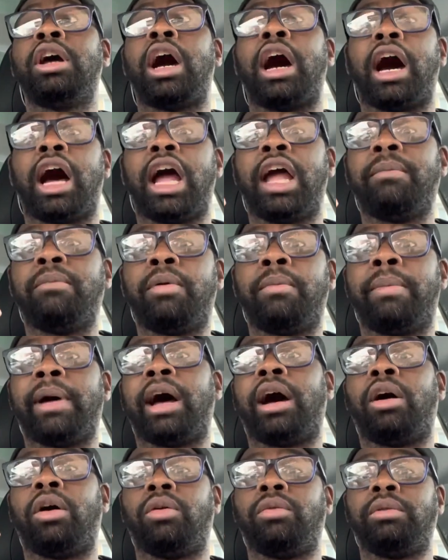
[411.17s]
I am
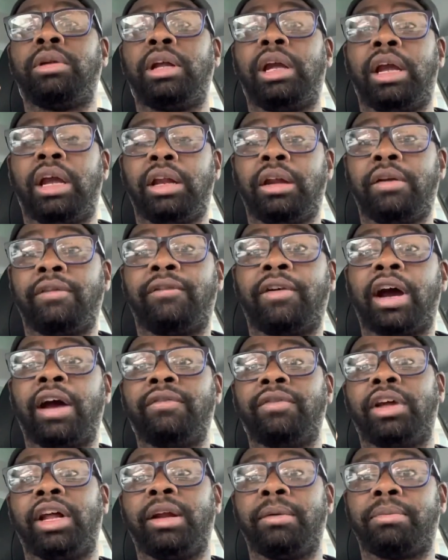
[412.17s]
about
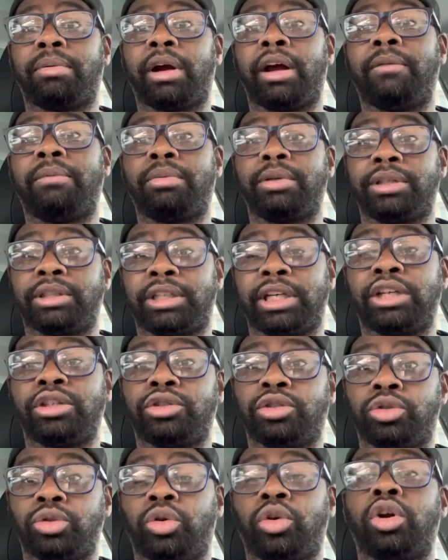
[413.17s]
85-95%
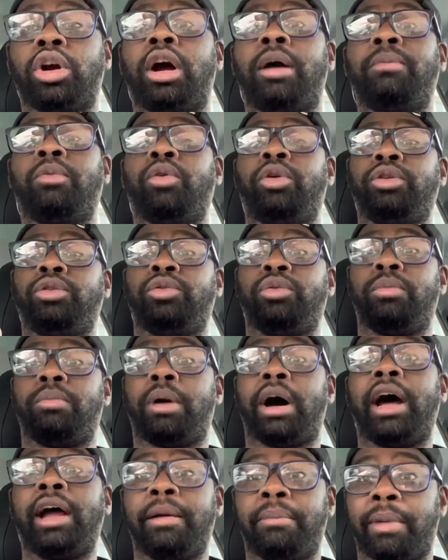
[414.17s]
sure I'm going to
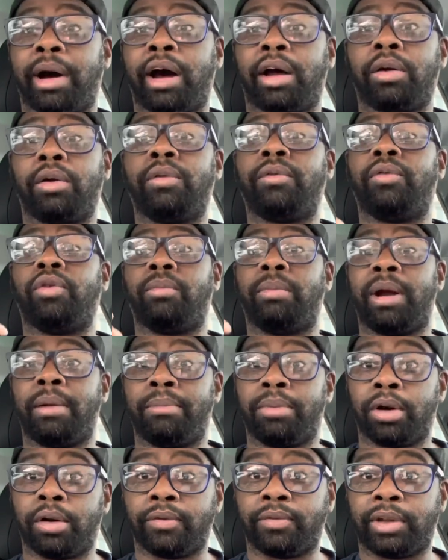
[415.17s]
buy a bottle for my
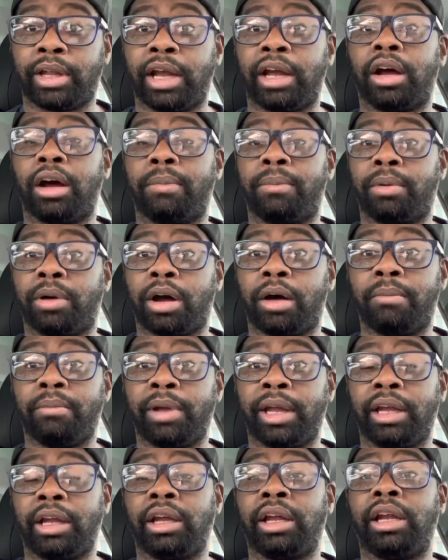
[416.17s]
birthday
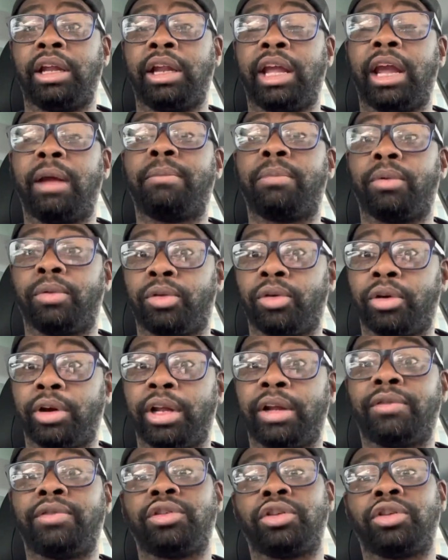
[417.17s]
upcoming in April 30th.